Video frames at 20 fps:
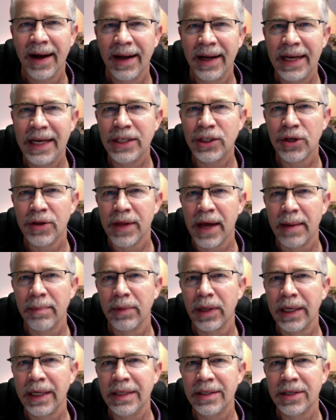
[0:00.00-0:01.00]
Each of them
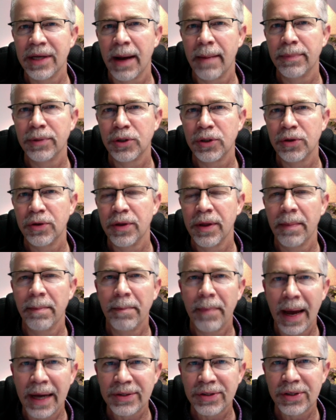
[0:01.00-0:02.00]
leads up to the
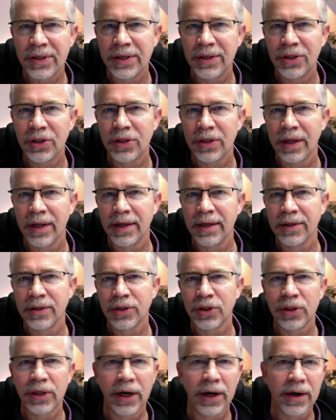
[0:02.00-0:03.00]
message that is
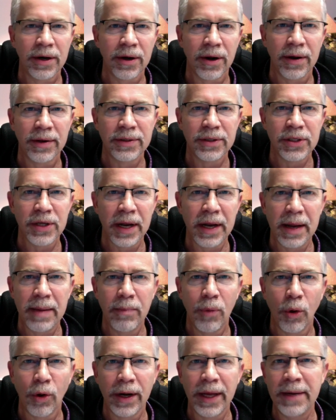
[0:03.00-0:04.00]
shared on Sunday
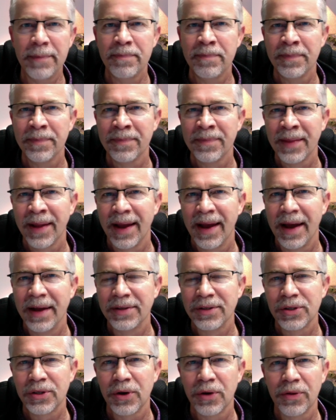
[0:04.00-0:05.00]
morning.
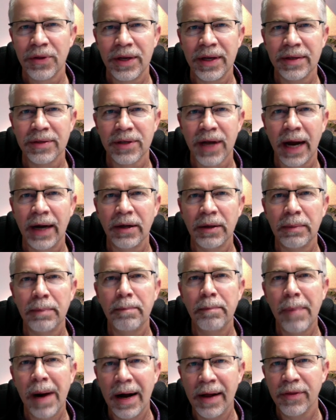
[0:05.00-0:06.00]
And so the entire
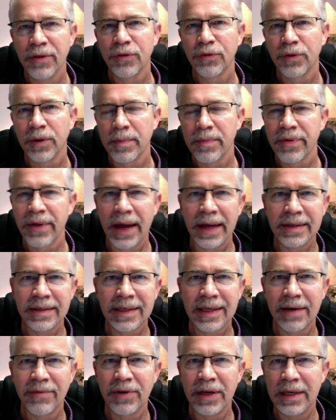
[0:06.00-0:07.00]
month from
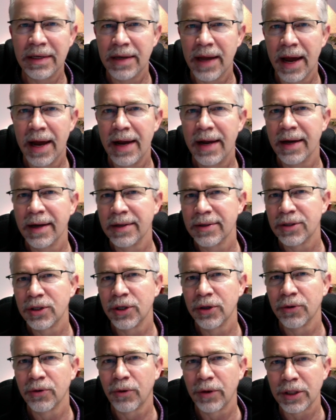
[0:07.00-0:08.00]
Thanksgiving Day
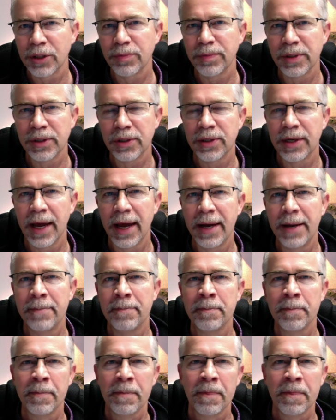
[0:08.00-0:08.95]
until Christmas Day,